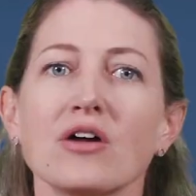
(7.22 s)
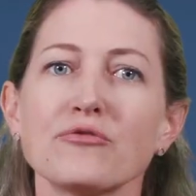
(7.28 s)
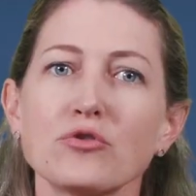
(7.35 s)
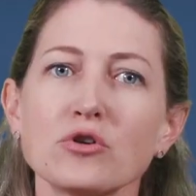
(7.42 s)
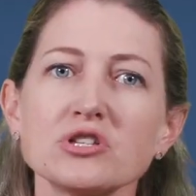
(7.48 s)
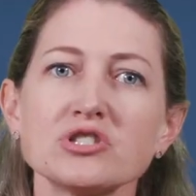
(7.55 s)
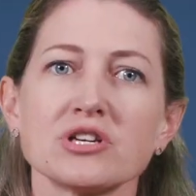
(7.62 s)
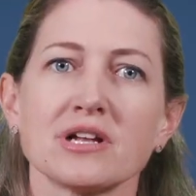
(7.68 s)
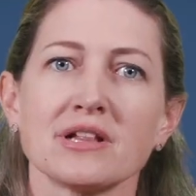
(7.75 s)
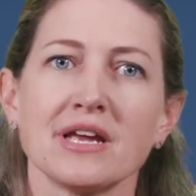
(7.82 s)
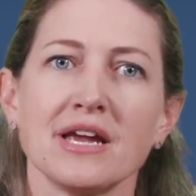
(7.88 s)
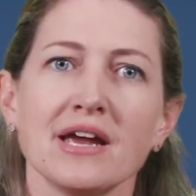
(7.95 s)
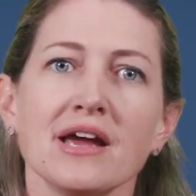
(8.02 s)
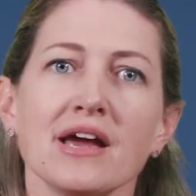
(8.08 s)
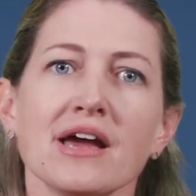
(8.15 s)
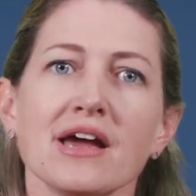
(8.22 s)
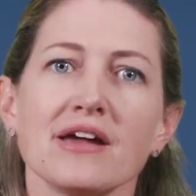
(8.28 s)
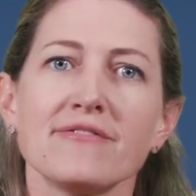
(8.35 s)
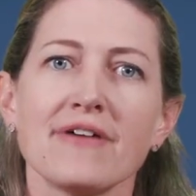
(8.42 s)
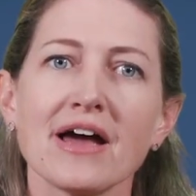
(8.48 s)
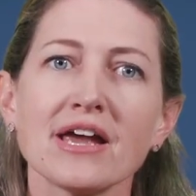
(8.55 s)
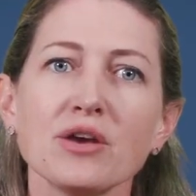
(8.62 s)
Unfortunately,
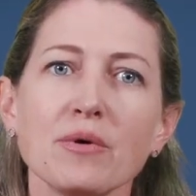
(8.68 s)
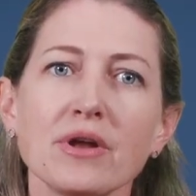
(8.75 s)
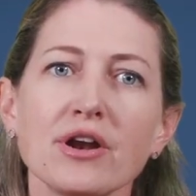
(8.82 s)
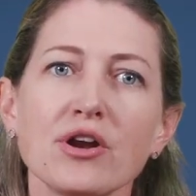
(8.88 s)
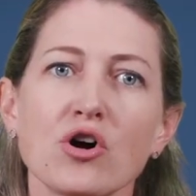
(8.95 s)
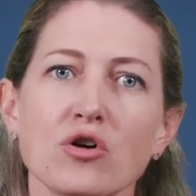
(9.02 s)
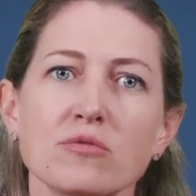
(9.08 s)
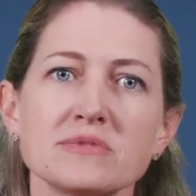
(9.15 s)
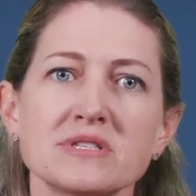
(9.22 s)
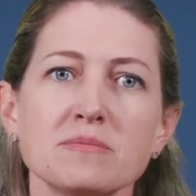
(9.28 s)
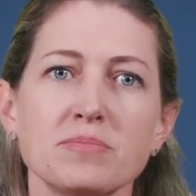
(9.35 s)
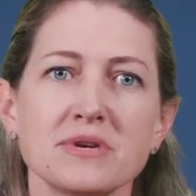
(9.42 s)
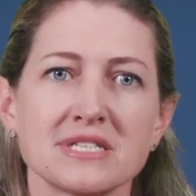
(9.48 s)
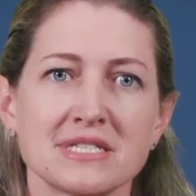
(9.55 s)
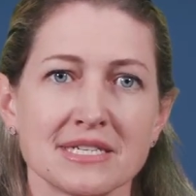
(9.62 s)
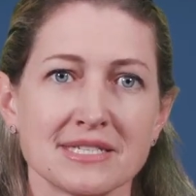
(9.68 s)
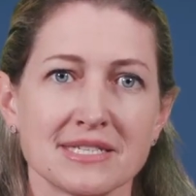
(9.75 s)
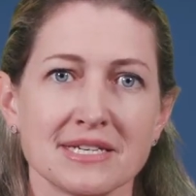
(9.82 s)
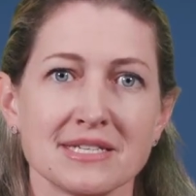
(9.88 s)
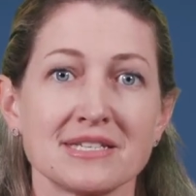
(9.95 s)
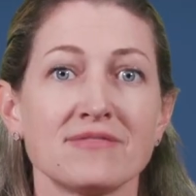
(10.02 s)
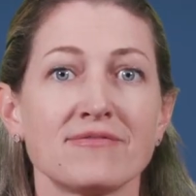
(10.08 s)
evacuated homes and
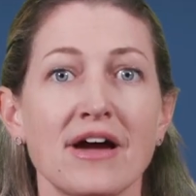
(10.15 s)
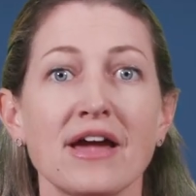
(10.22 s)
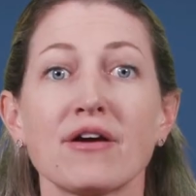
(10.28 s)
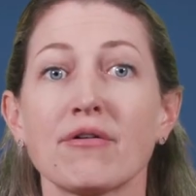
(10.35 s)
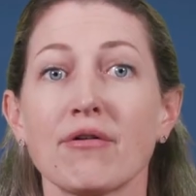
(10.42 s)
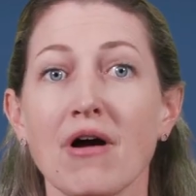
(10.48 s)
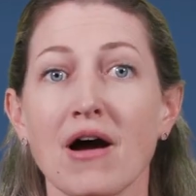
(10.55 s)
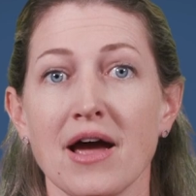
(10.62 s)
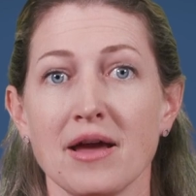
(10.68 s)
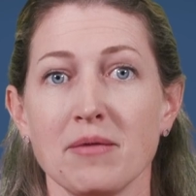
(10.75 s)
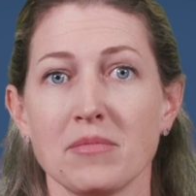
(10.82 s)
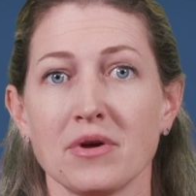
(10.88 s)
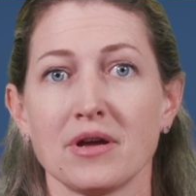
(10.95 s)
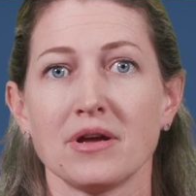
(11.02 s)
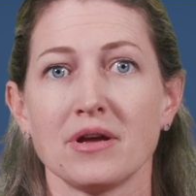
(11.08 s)
businesses invite crime.